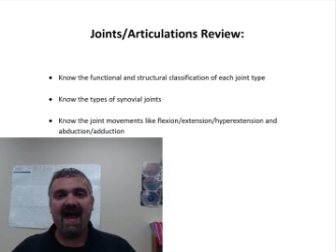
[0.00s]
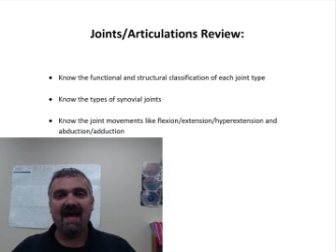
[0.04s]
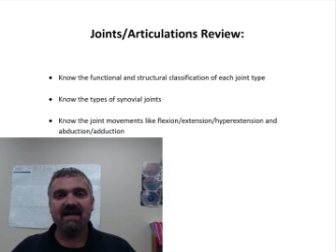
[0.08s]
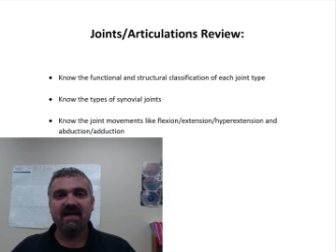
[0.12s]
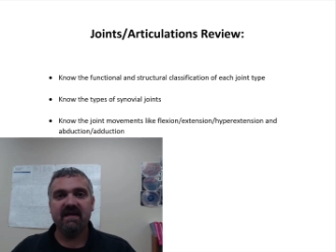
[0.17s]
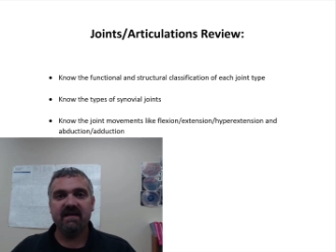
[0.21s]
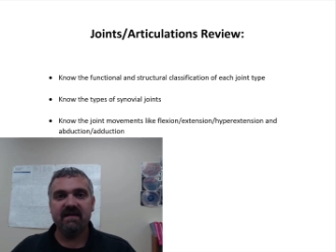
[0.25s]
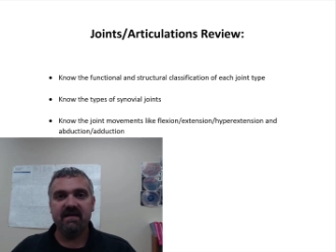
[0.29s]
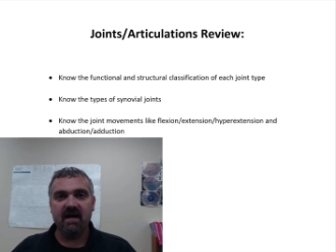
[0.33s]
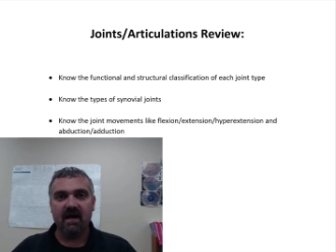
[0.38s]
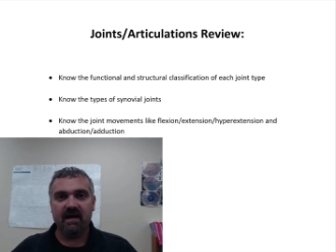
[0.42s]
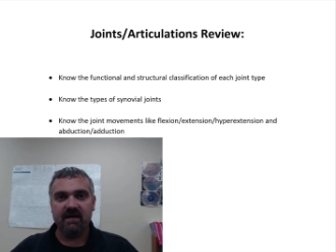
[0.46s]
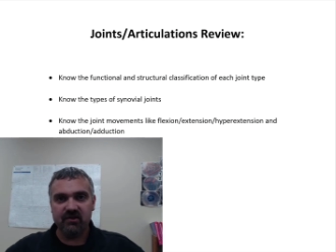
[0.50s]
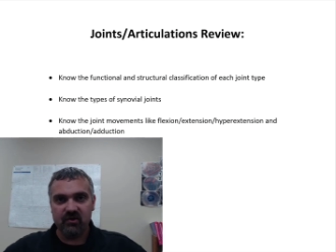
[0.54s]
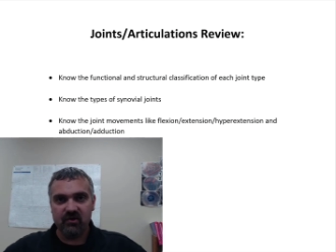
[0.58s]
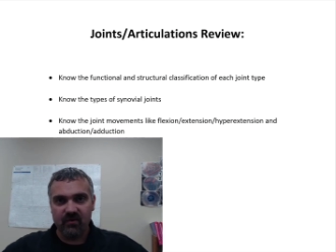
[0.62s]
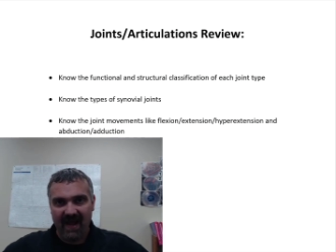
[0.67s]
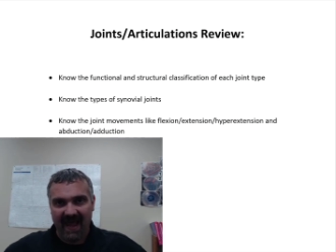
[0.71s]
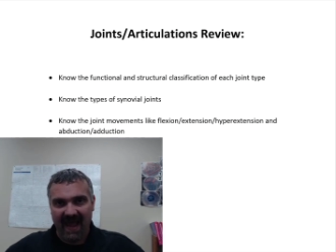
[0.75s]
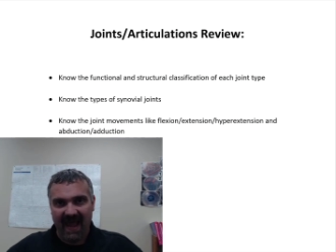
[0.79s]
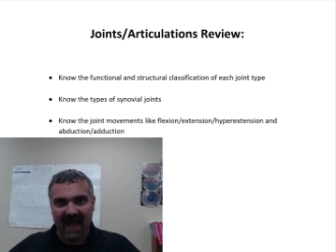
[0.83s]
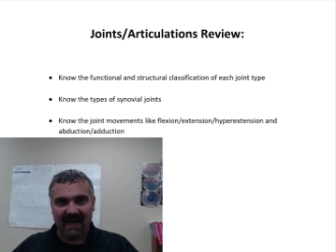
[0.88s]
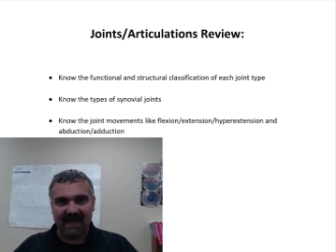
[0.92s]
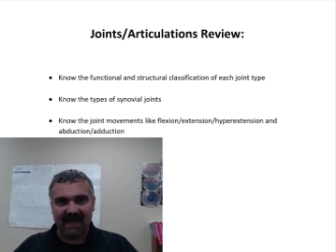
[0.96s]

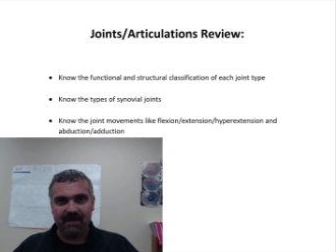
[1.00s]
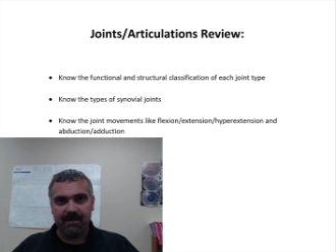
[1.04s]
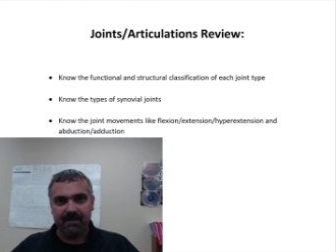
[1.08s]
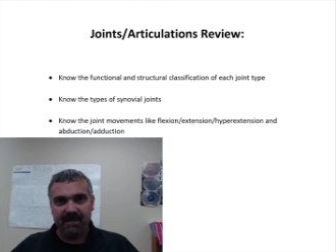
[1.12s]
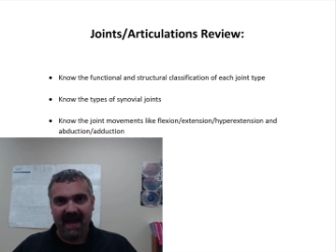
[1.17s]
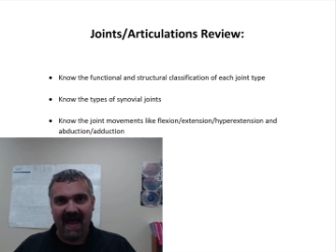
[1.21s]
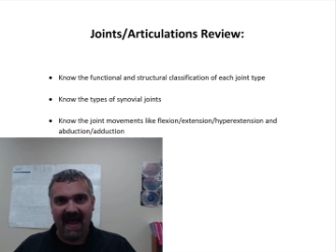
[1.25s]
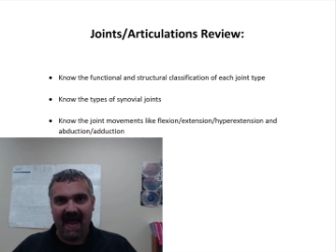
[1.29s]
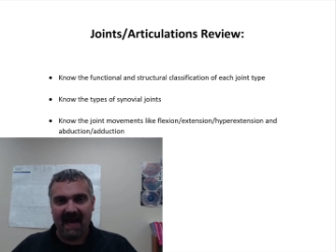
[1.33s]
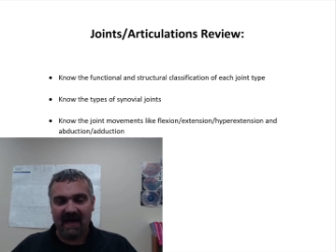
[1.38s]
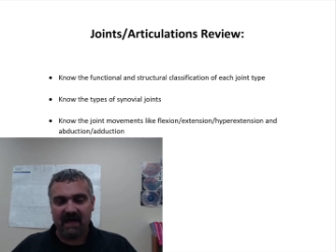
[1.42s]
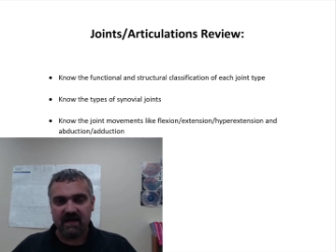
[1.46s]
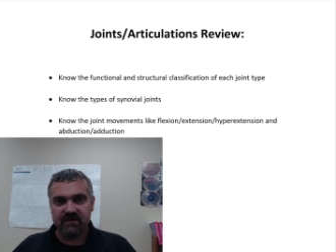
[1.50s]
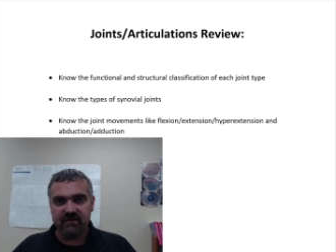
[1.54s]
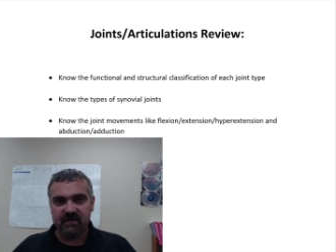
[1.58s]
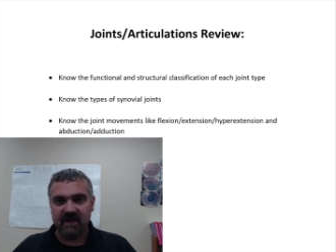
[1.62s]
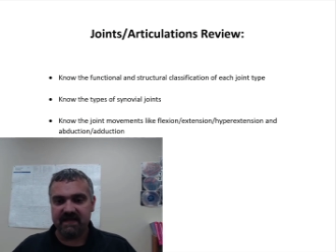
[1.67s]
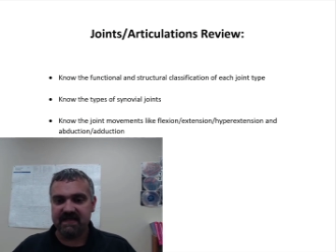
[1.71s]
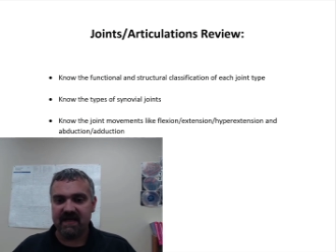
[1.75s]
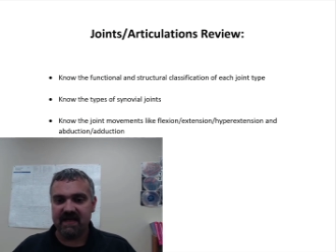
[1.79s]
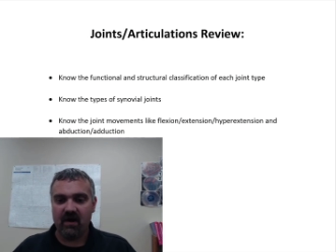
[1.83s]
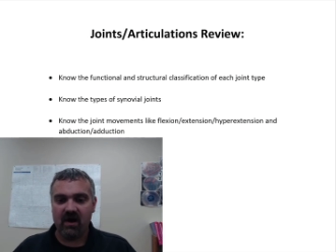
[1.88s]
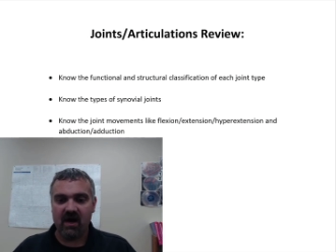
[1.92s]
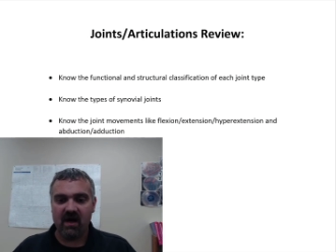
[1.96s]
Adduct, you add it
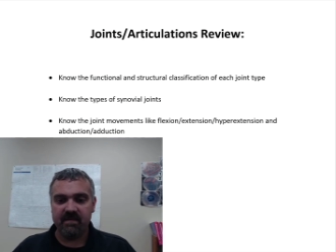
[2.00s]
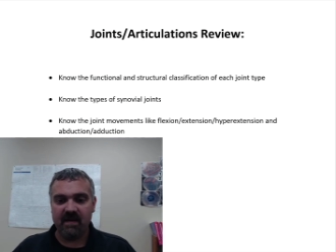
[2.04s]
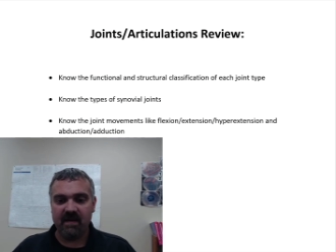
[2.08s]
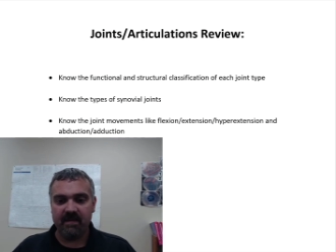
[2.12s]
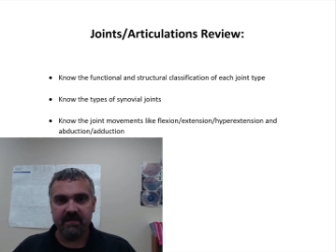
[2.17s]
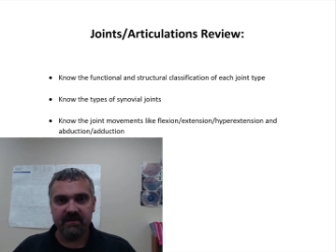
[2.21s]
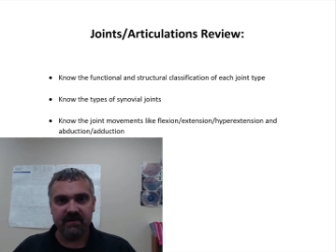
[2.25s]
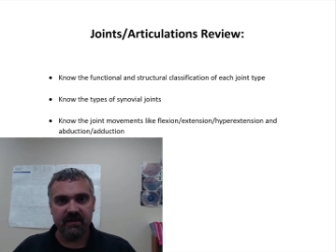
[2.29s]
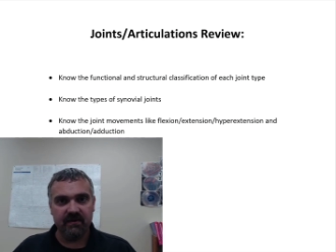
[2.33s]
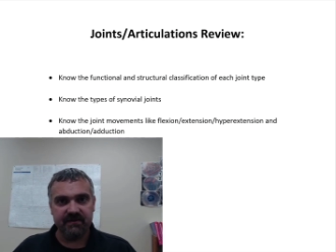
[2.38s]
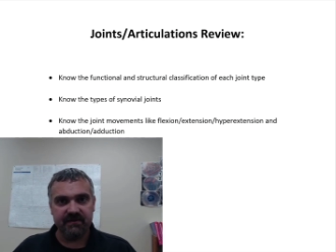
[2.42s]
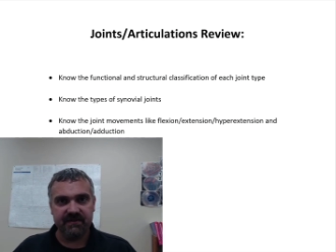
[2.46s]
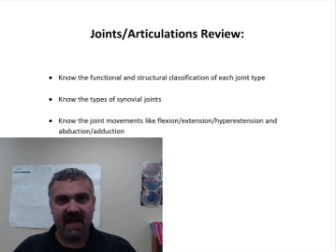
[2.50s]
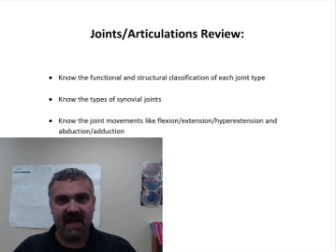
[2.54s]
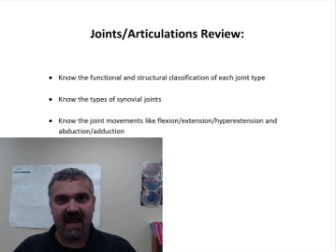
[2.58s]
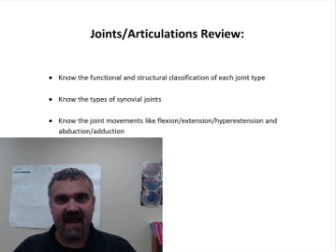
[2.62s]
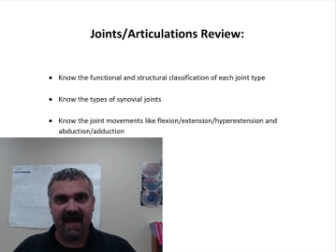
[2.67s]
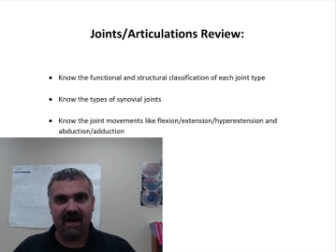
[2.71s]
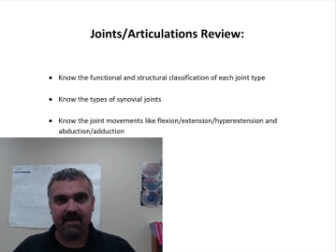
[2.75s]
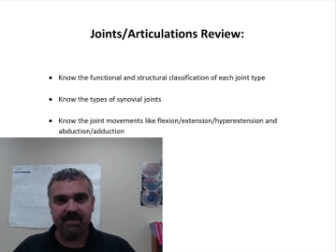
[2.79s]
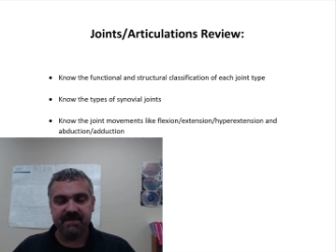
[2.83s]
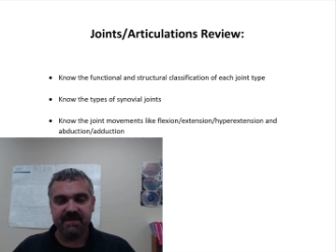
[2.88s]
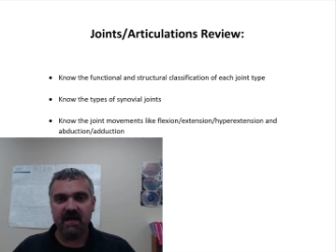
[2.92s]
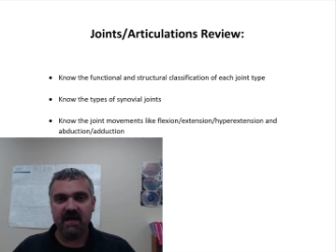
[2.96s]
back. So that's how I remember
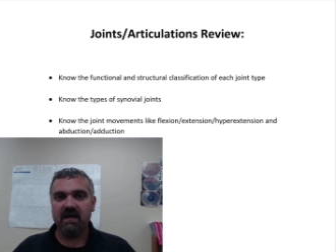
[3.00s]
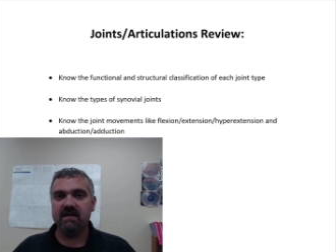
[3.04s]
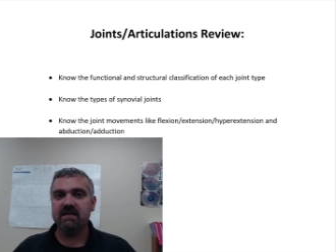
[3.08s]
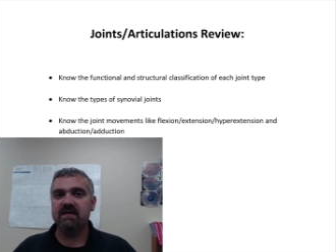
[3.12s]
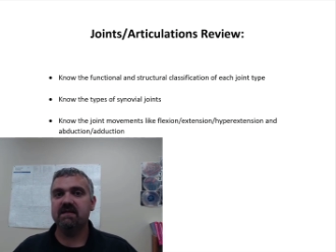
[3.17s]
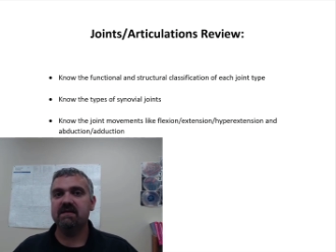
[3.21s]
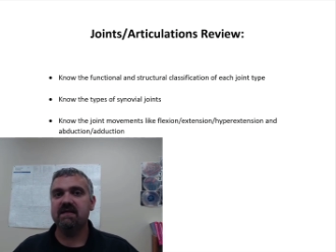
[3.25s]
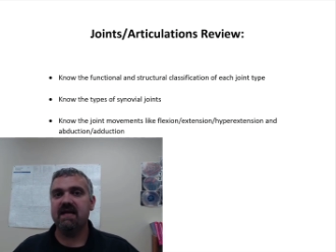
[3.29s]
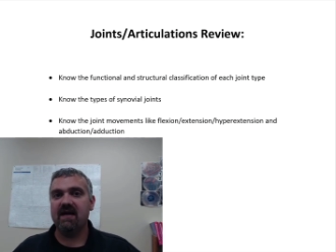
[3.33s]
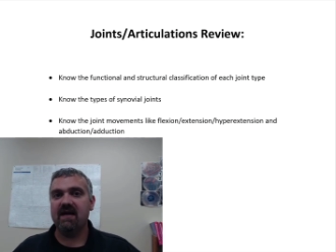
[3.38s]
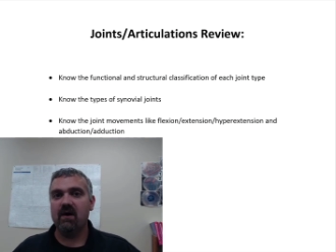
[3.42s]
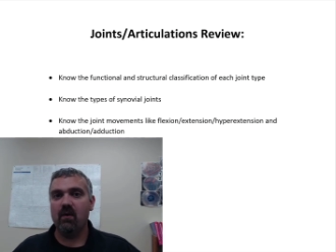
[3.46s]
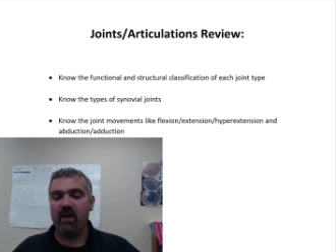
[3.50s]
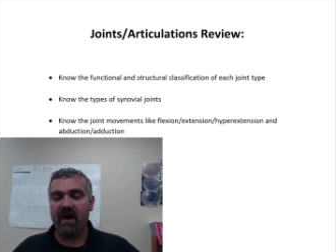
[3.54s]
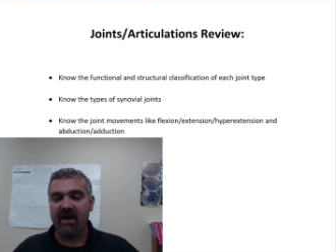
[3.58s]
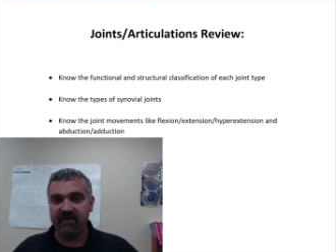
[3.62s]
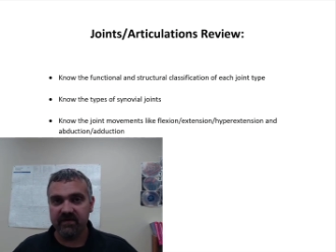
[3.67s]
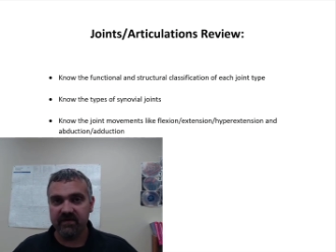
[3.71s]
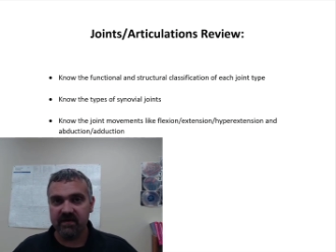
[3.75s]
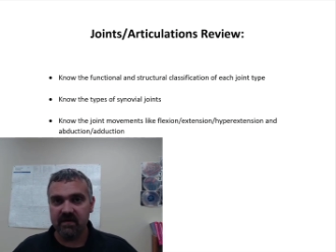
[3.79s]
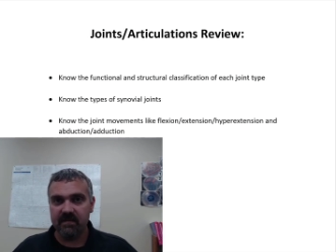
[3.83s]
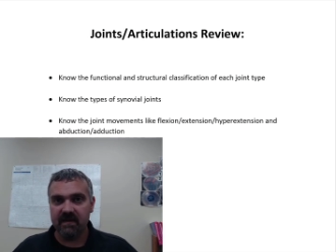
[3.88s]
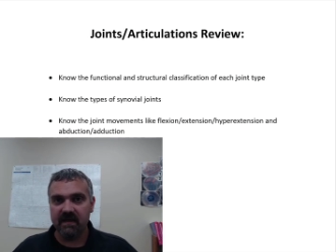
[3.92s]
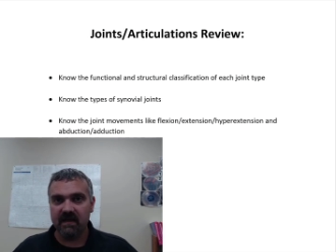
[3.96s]
those. Abduct, take
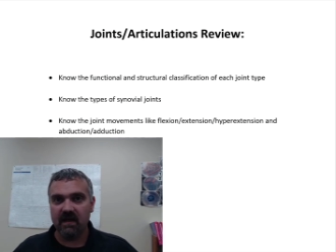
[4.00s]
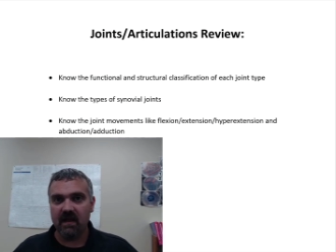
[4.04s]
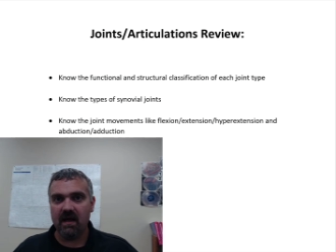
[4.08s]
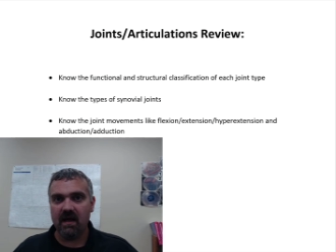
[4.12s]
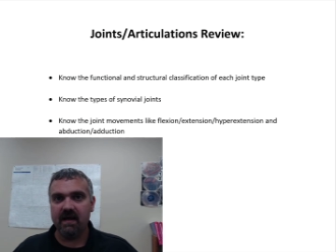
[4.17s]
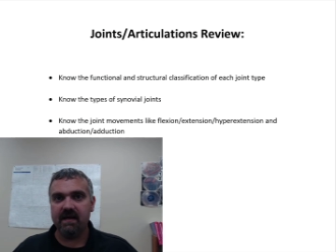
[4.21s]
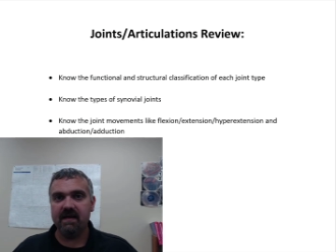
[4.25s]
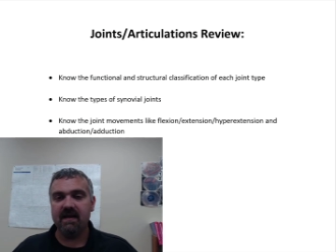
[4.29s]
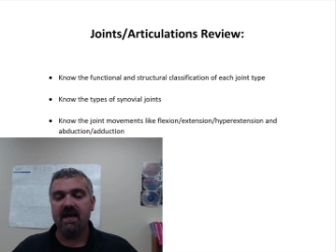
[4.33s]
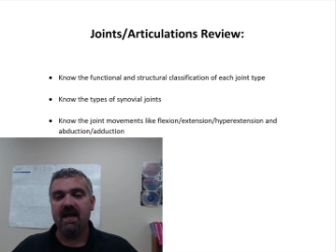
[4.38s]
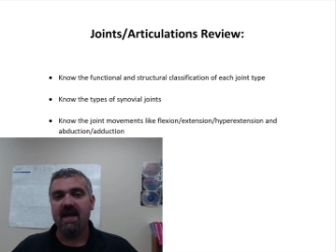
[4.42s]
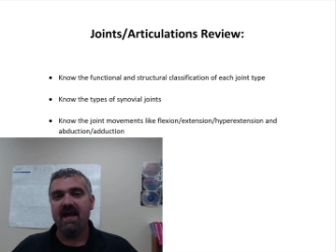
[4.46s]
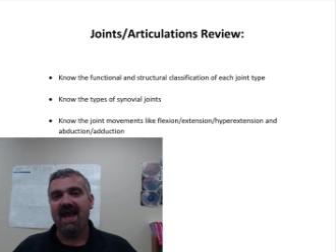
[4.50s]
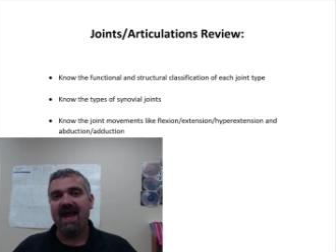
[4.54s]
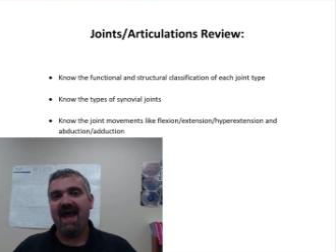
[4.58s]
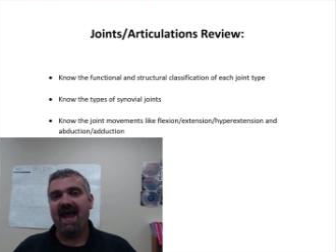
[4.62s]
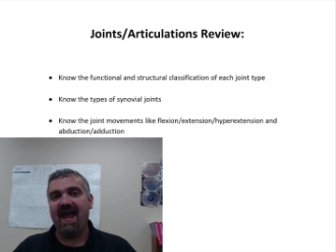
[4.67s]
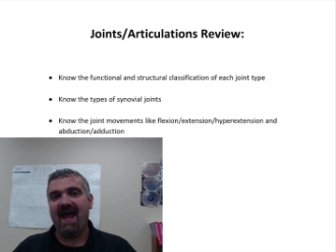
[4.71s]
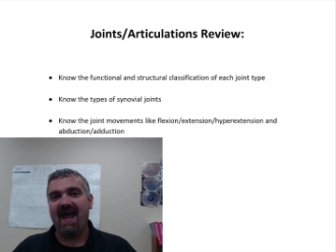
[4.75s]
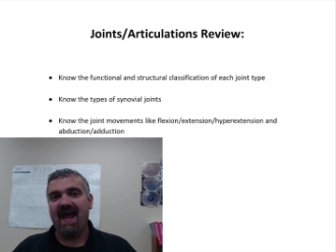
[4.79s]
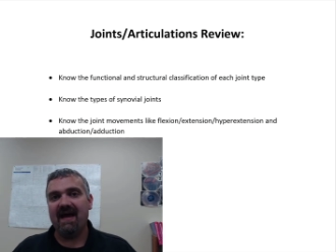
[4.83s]
away from the midline.